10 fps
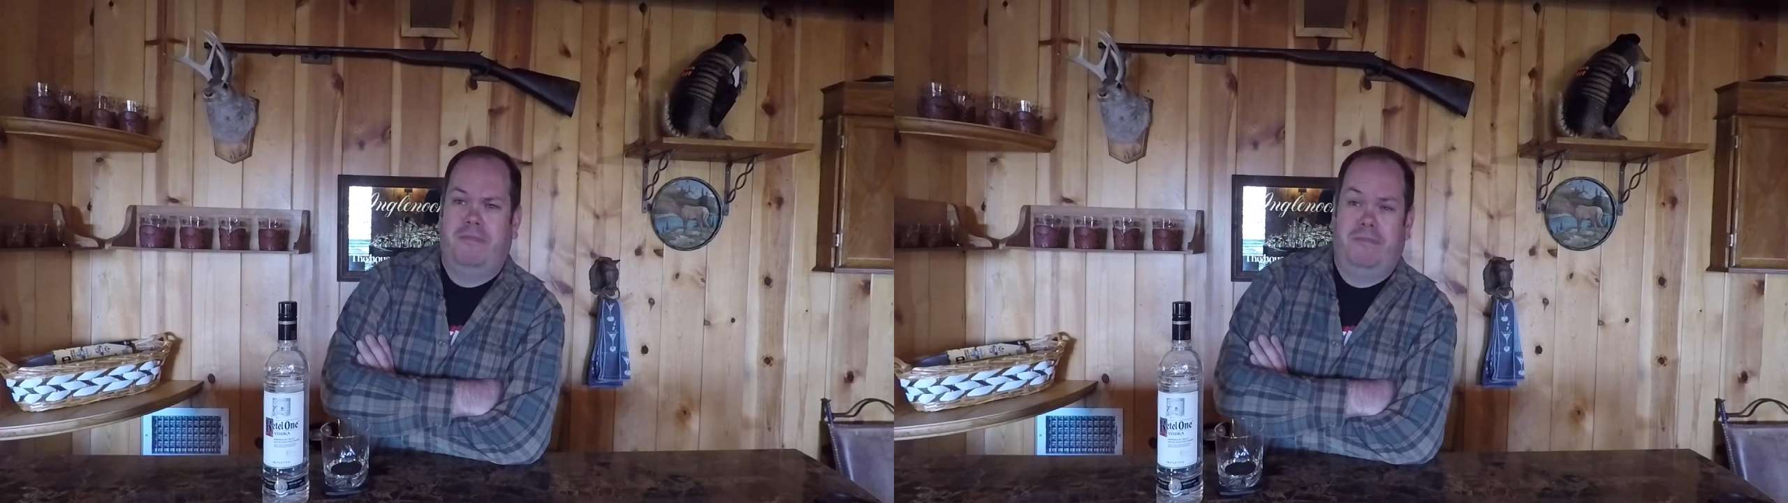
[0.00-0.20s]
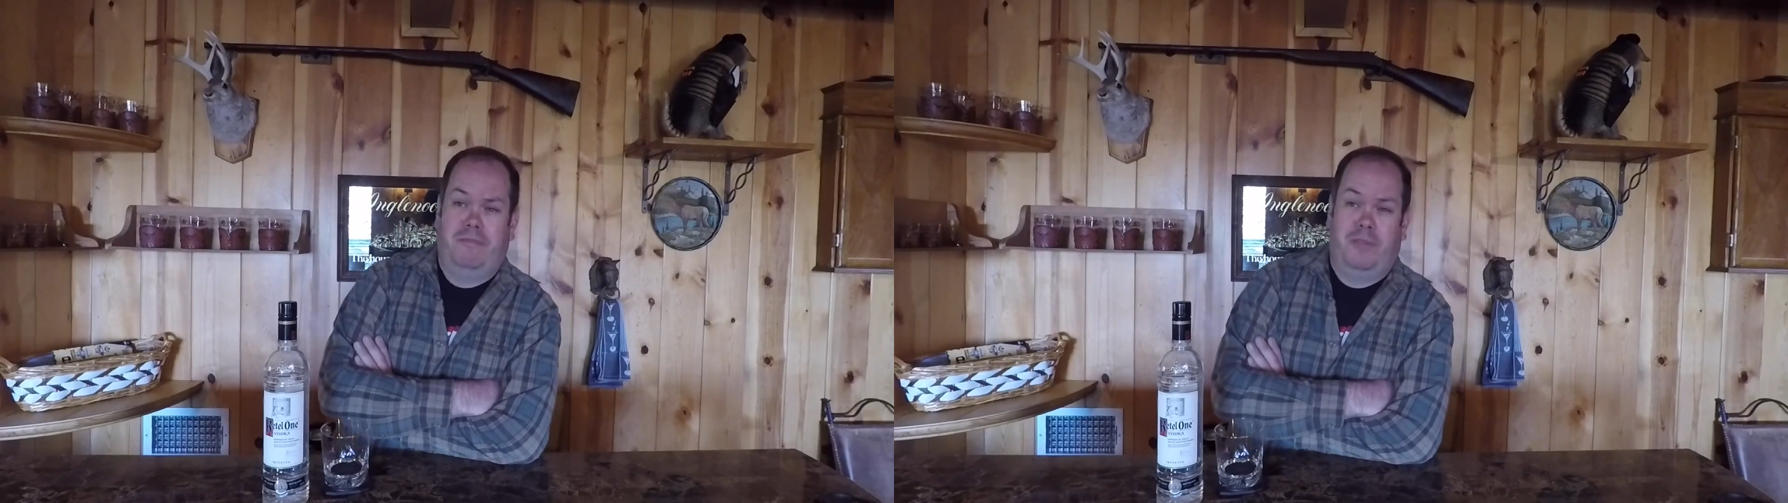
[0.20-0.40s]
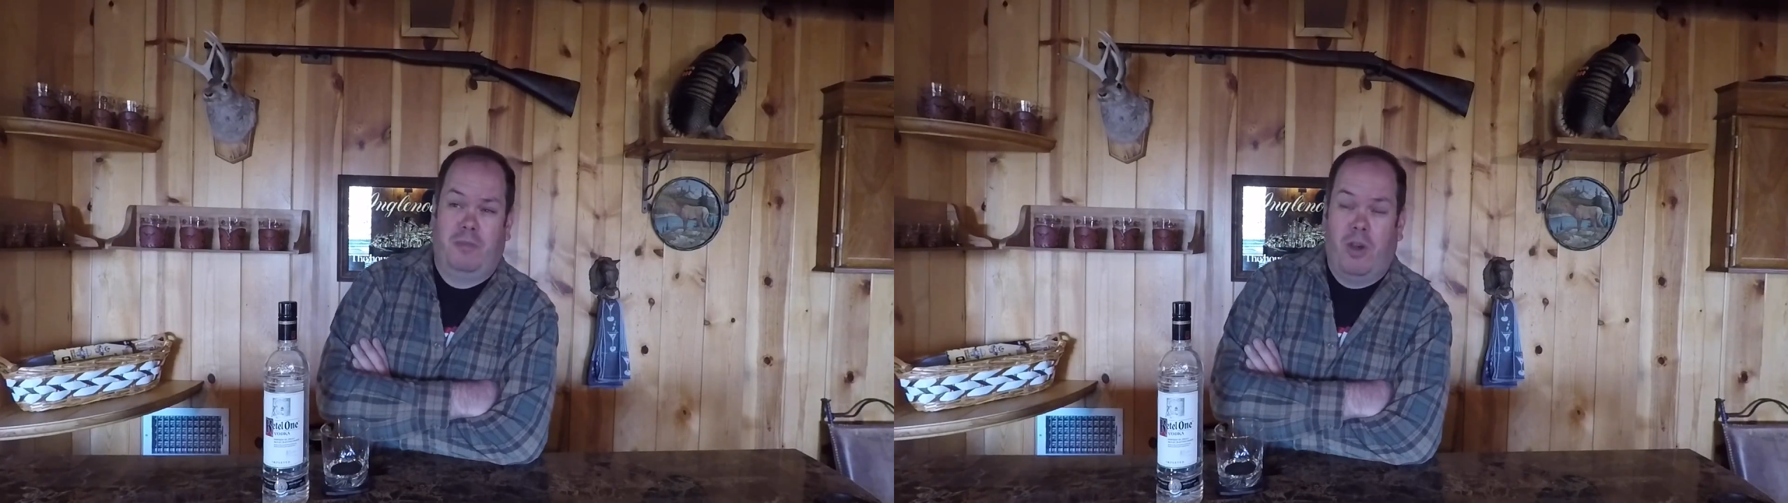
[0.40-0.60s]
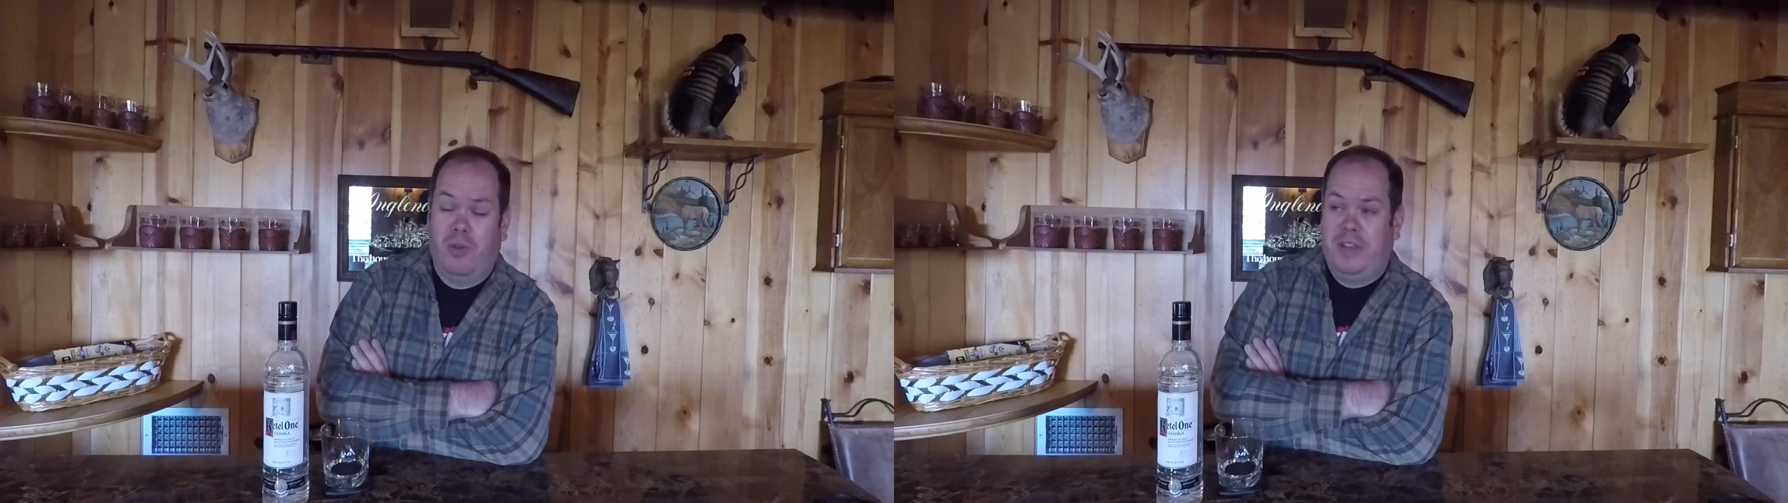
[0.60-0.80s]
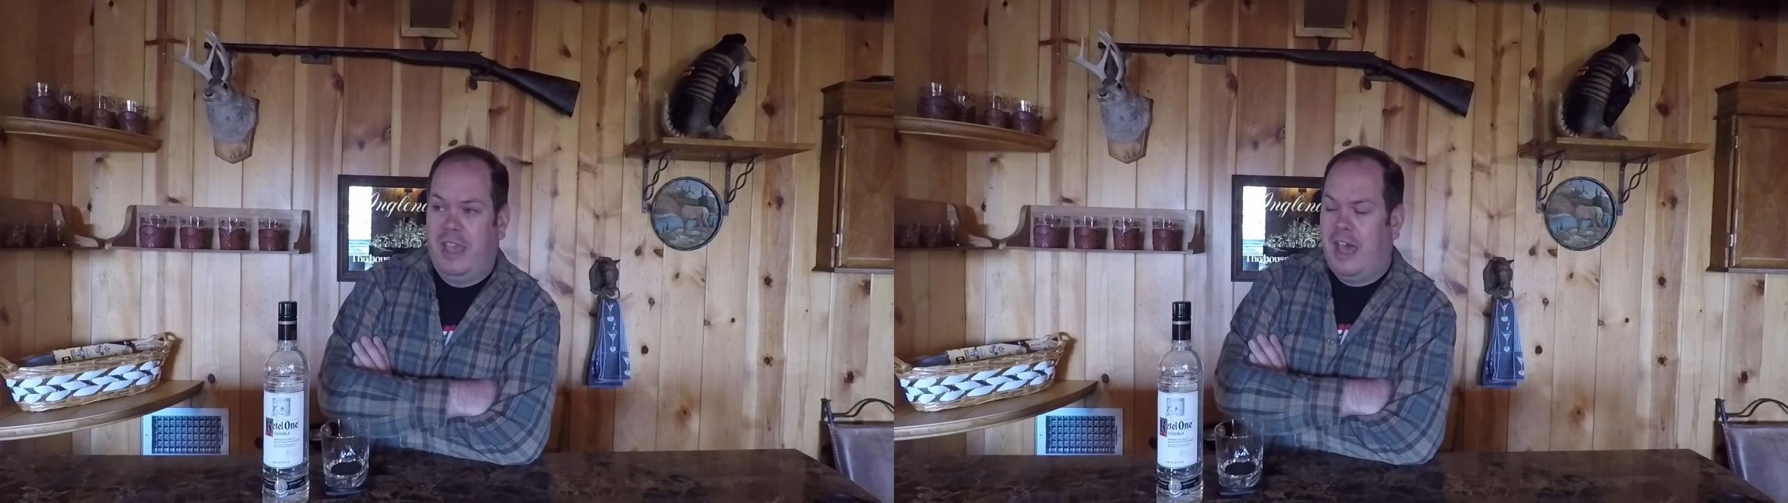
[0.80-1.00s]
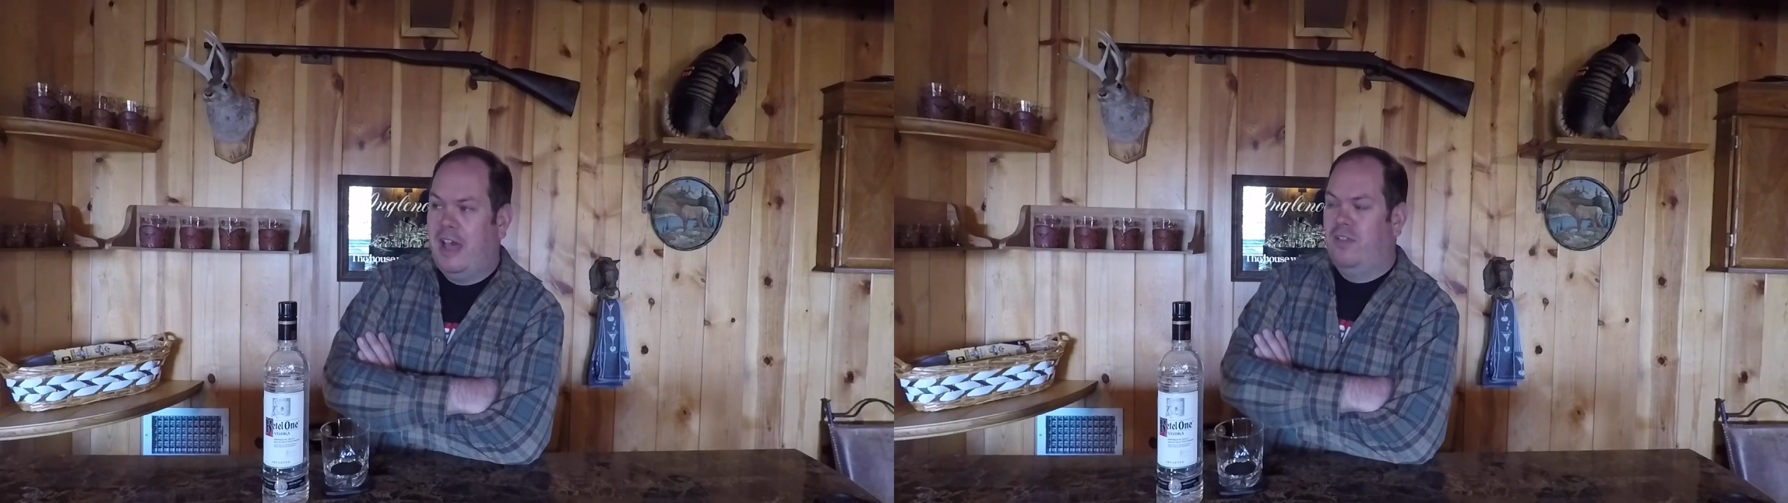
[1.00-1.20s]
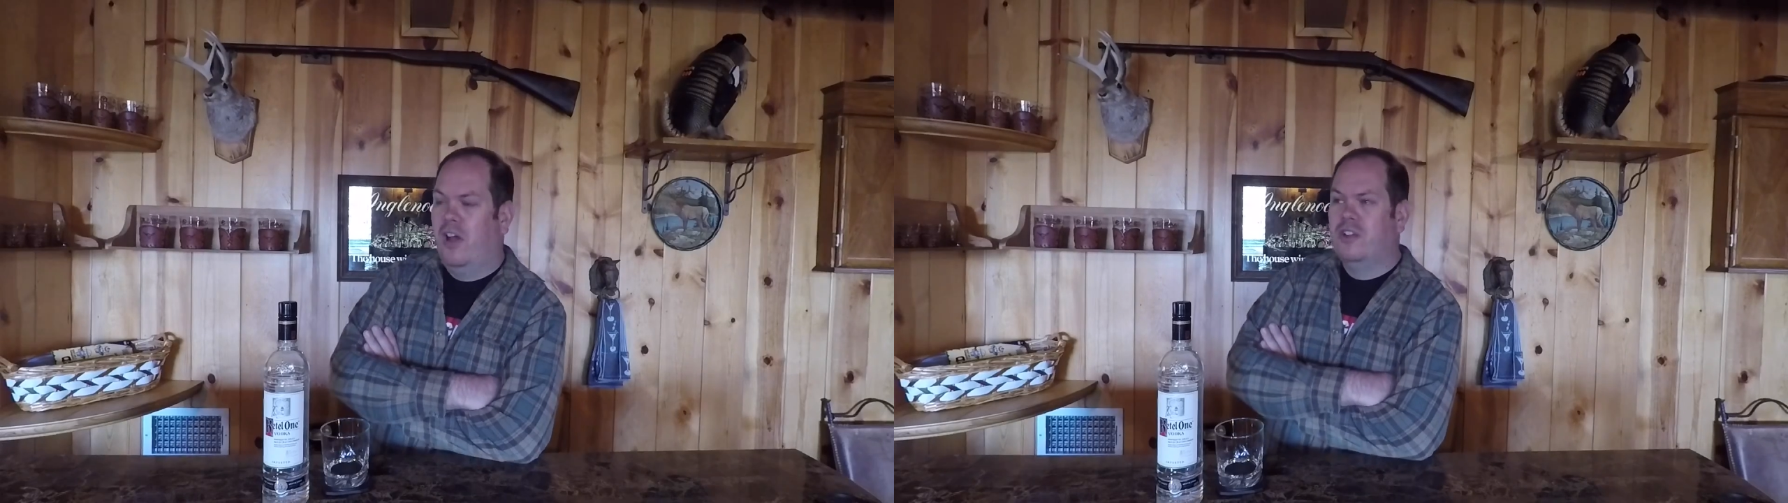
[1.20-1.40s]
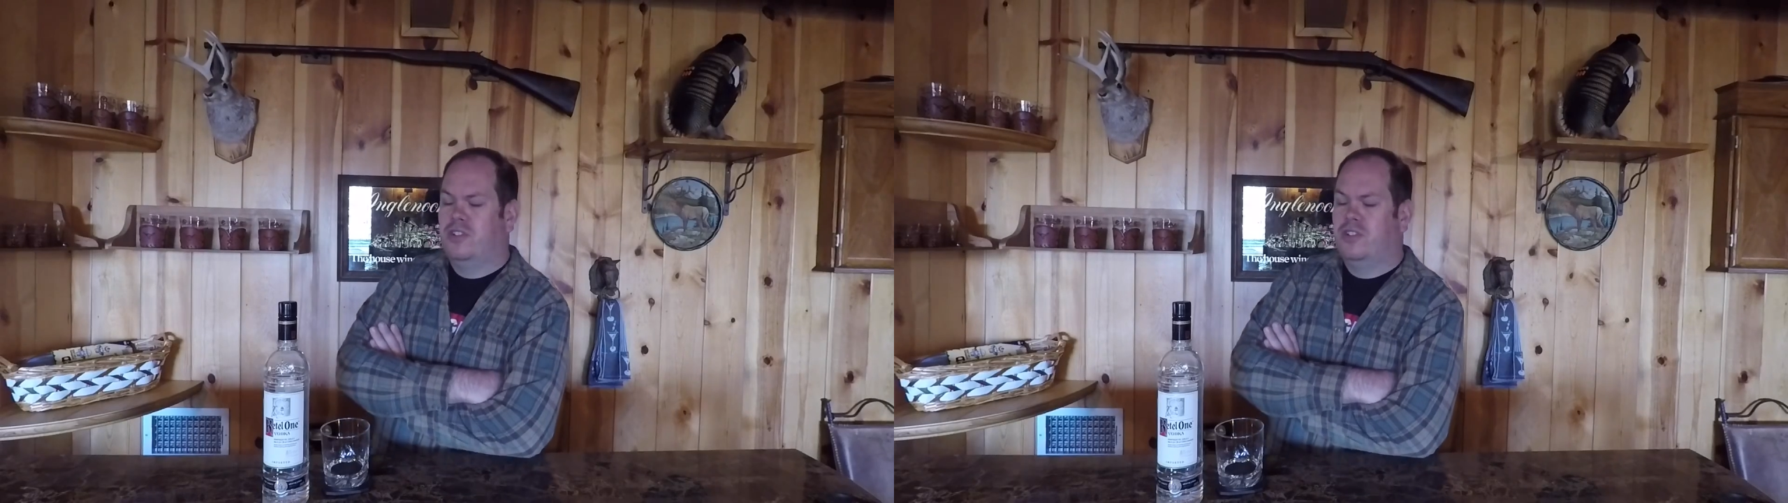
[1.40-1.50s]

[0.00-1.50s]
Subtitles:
pneumonia, lung